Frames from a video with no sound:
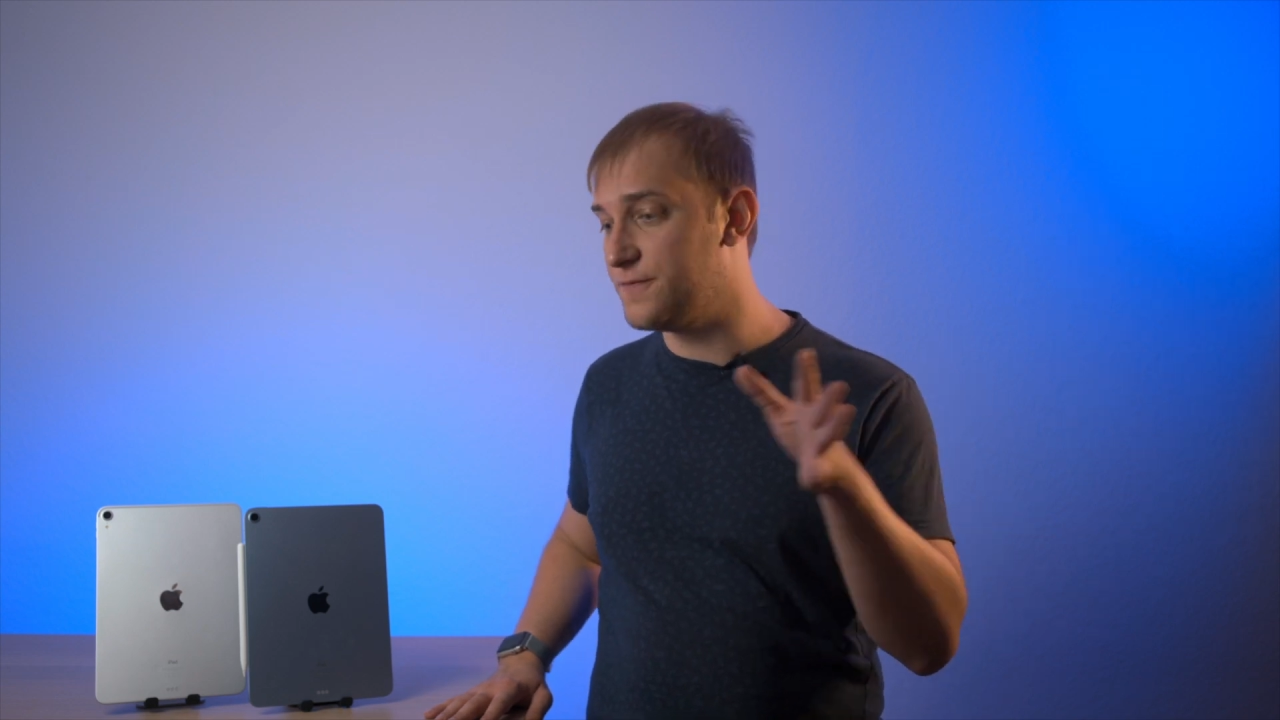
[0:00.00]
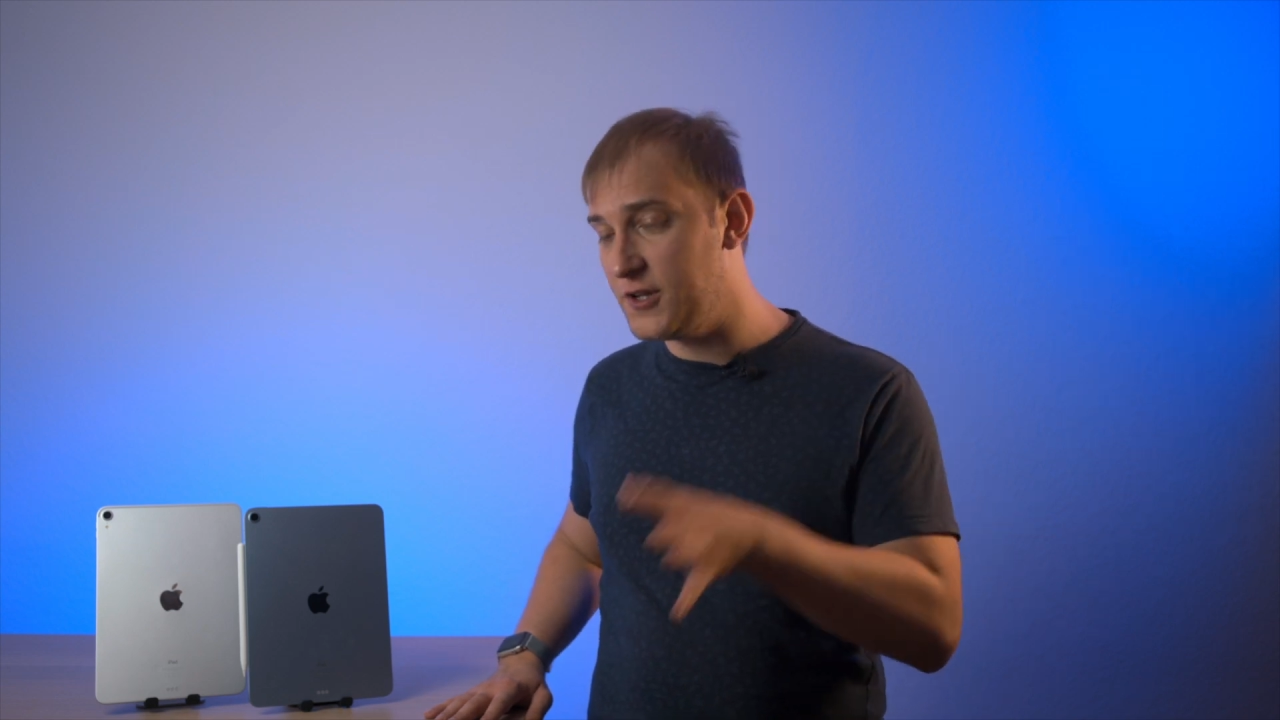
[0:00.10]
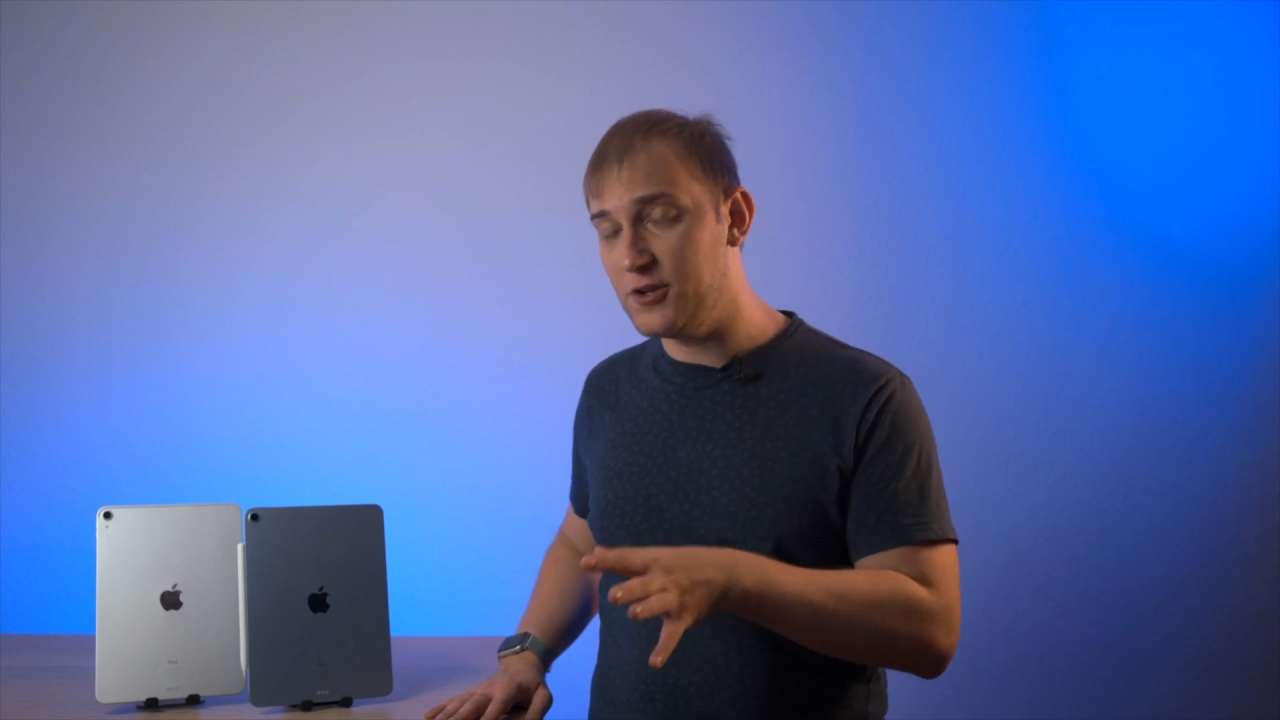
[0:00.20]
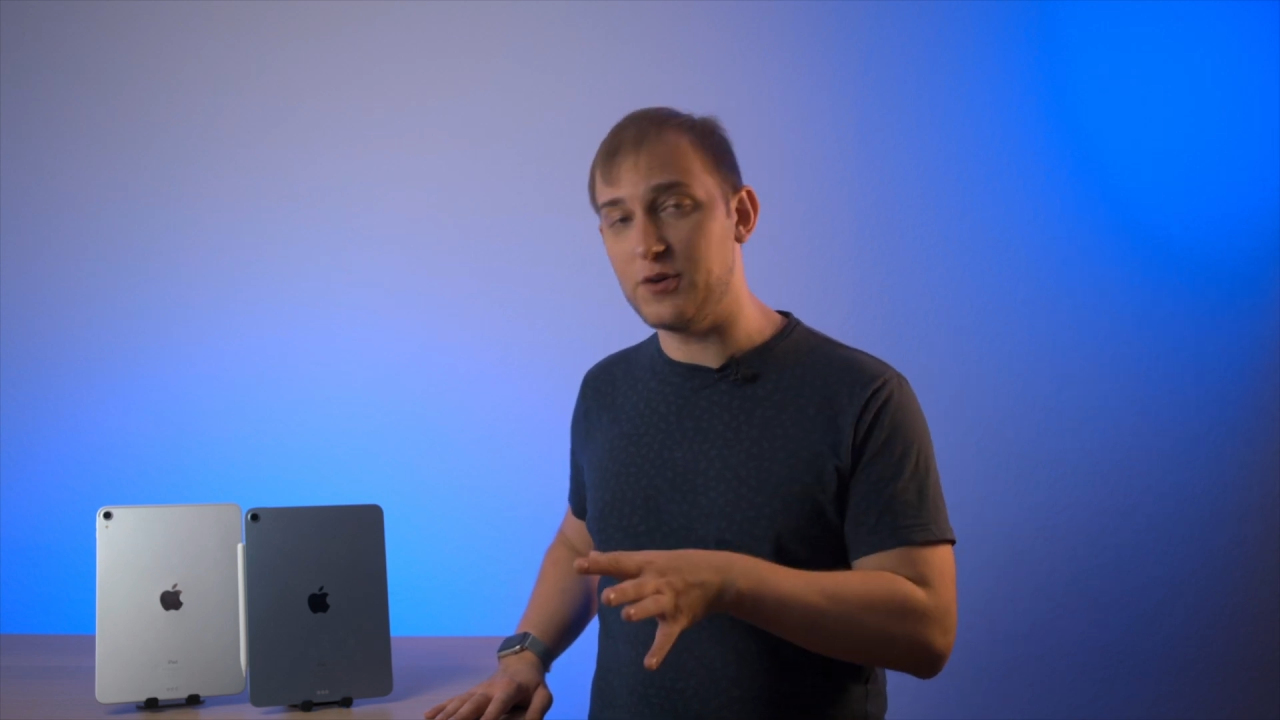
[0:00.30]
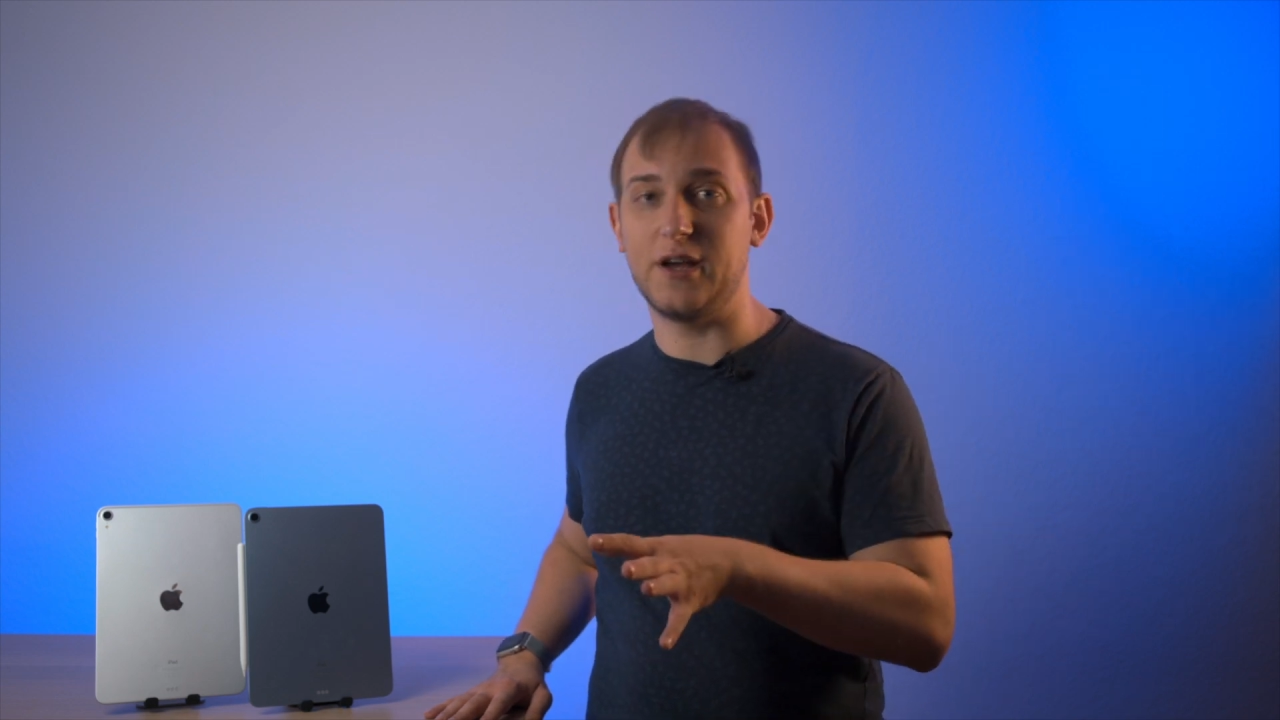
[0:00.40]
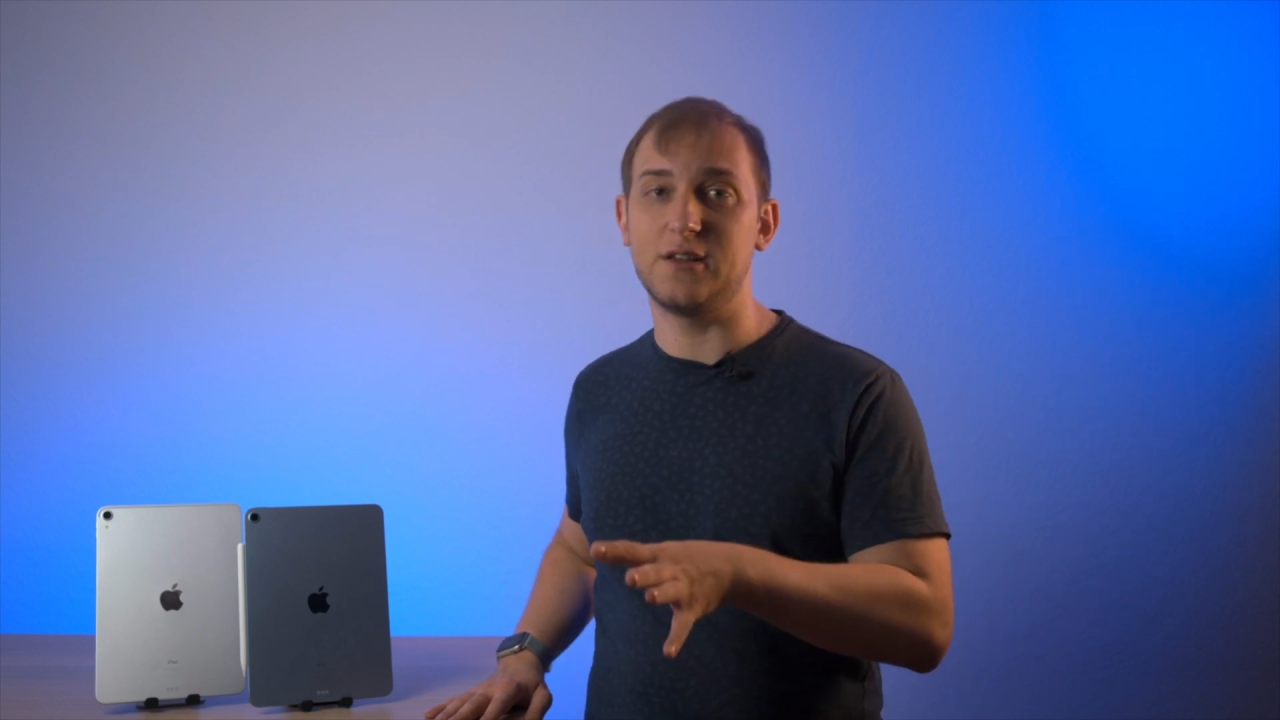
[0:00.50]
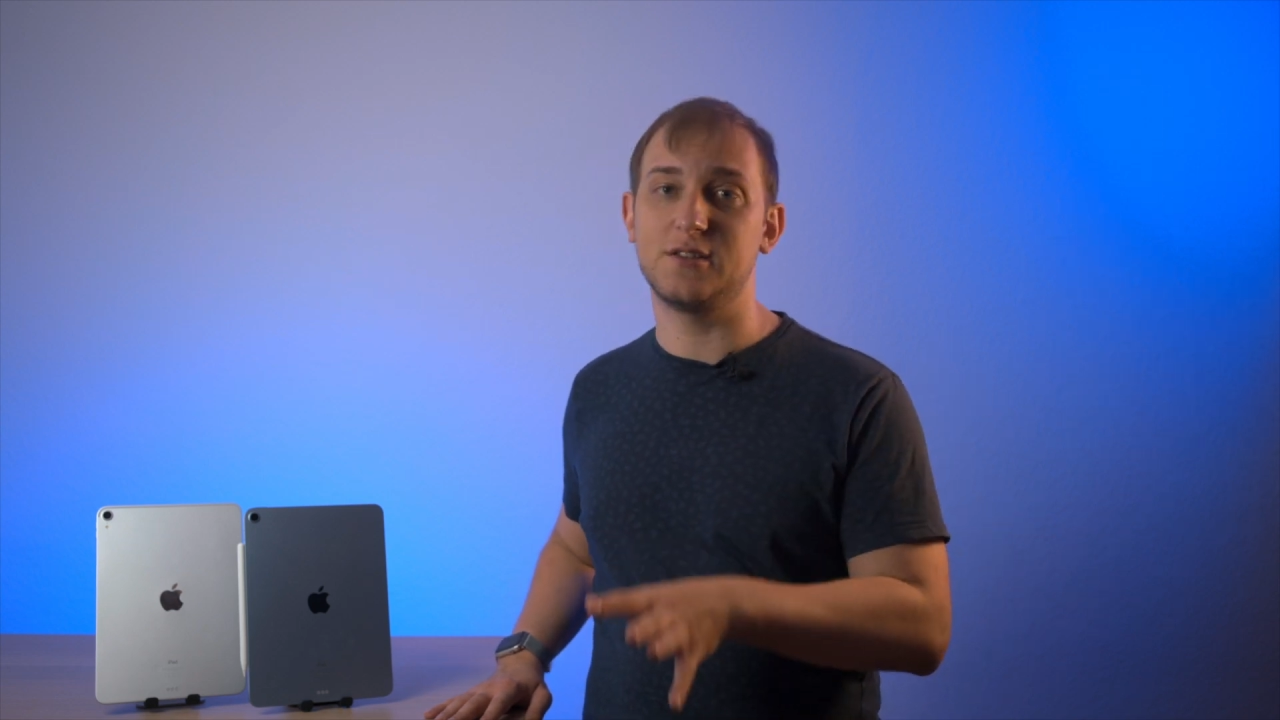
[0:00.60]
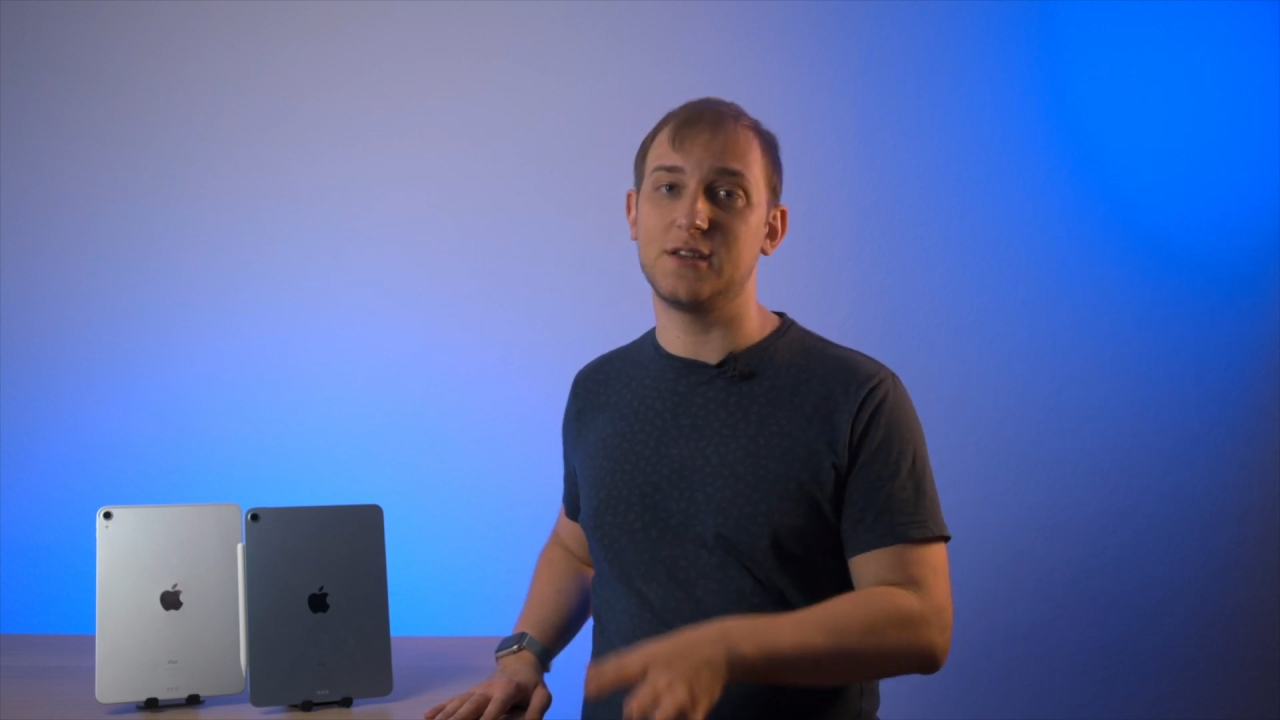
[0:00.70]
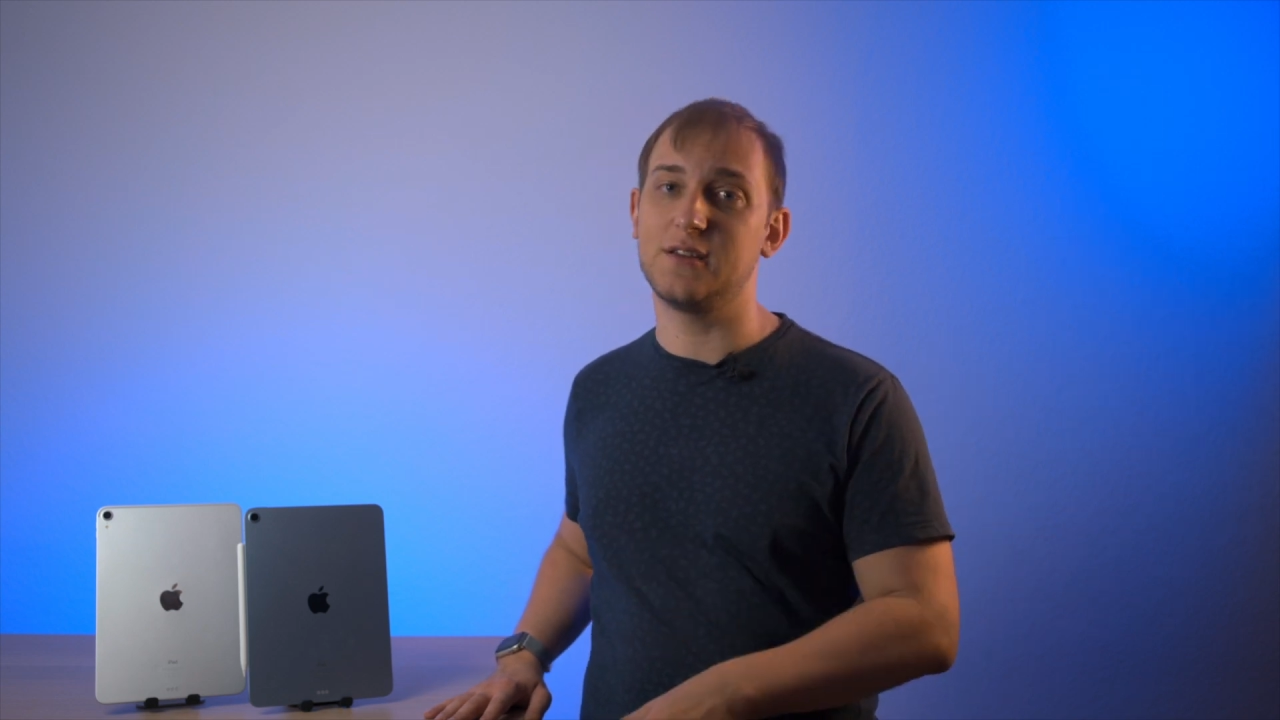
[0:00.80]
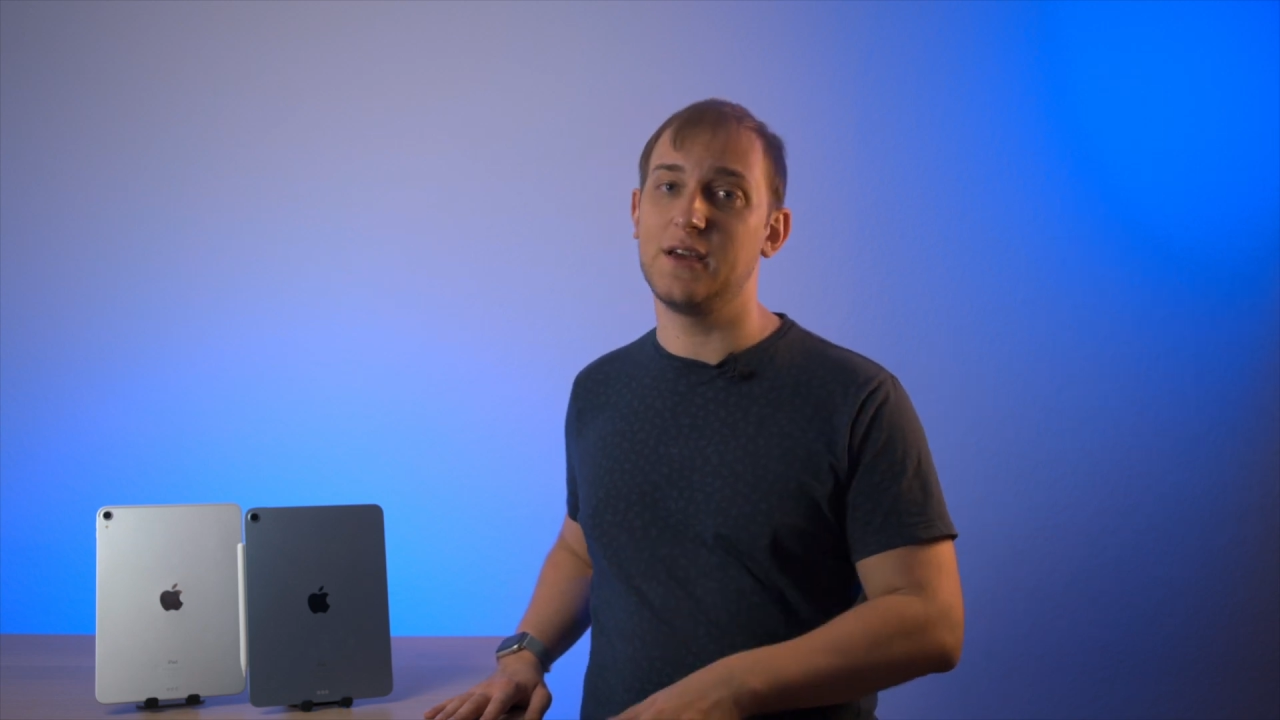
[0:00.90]
video
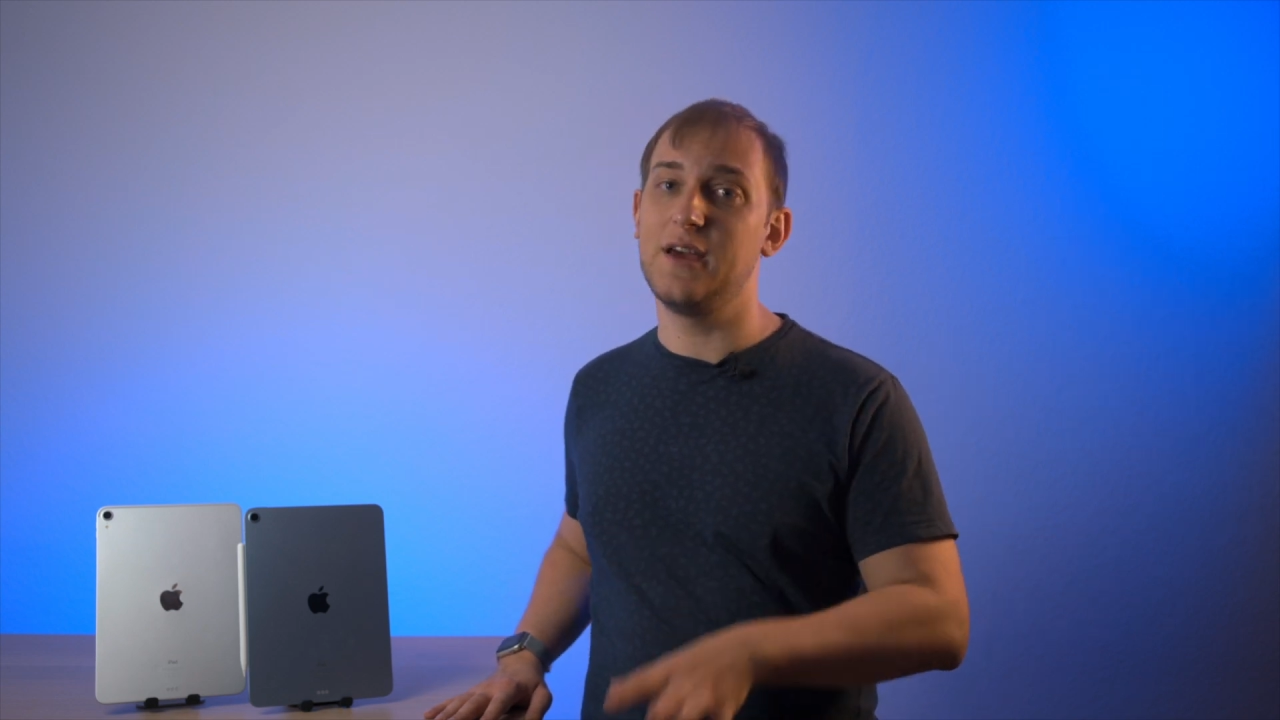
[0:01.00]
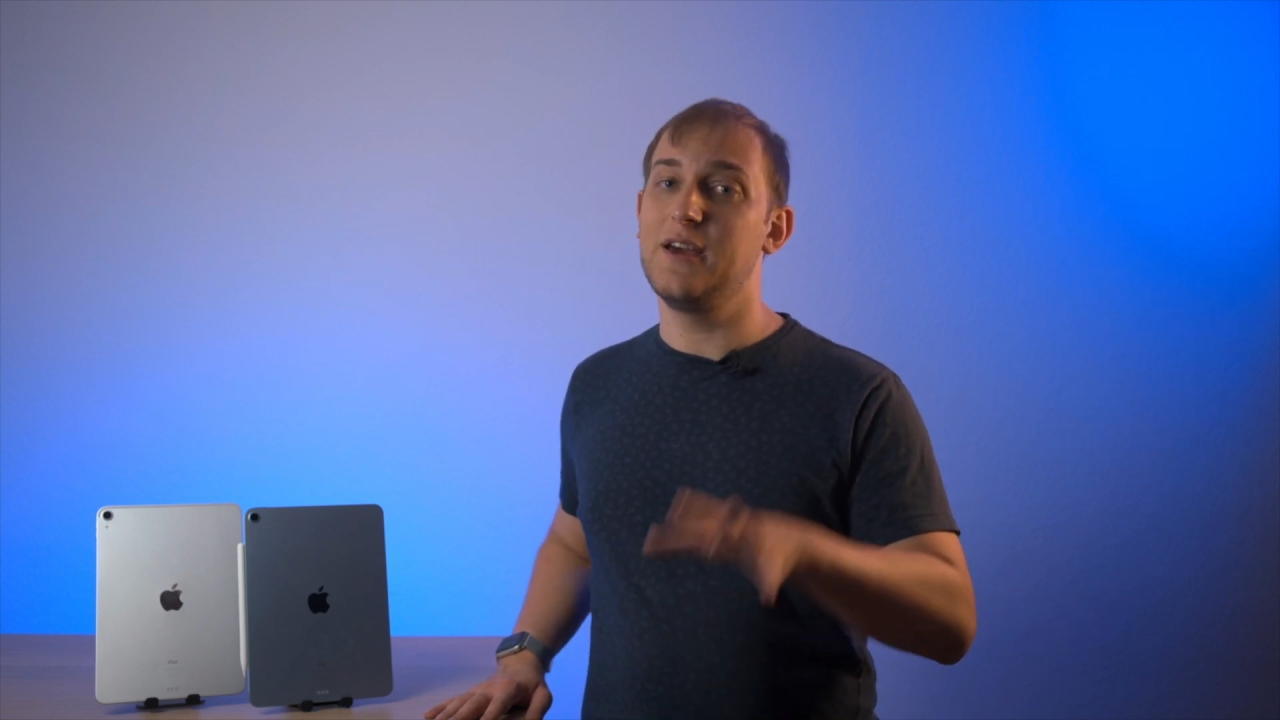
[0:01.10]
editing,